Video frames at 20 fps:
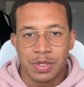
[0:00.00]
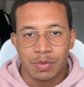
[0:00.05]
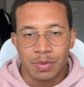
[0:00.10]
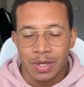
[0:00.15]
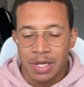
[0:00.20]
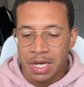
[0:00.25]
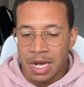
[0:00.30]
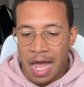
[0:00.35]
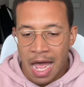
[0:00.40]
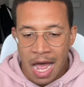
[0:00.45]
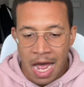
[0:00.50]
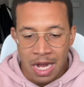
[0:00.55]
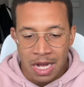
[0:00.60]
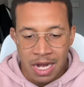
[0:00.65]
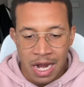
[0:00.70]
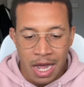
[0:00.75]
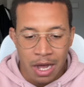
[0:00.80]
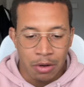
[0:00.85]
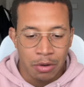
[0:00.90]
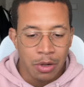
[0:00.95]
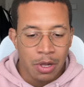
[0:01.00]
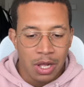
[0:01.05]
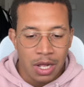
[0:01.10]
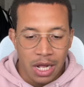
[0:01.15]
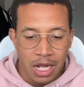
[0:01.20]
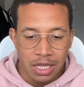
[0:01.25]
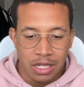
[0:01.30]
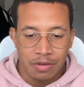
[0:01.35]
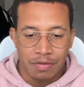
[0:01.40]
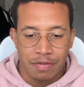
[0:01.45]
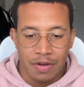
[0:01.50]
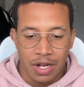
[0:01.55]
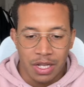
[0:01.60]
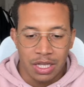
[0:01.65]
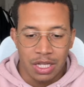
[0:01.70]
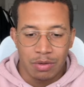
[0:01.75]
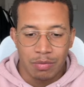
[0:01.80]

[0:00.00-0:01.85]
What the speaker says: we can add now. And then finally,